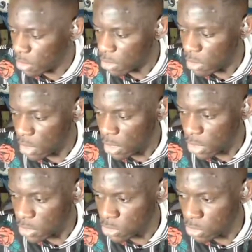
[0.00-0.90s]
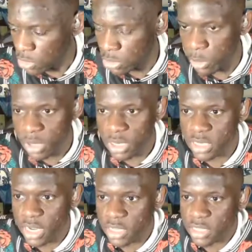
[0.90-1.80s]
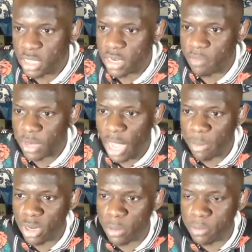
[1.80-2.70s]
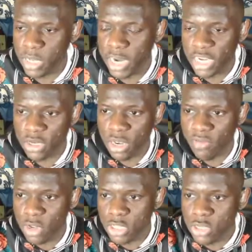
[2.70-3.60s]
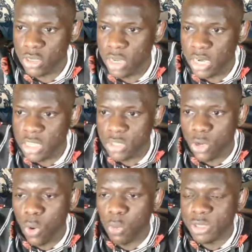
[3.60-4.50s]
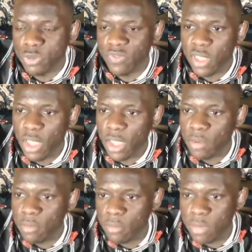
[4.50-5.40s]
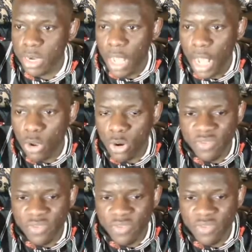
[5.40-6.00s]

Nah, someone in the chat said they've been hyping up the national level hunter, and he's worth the hype. But I don't know if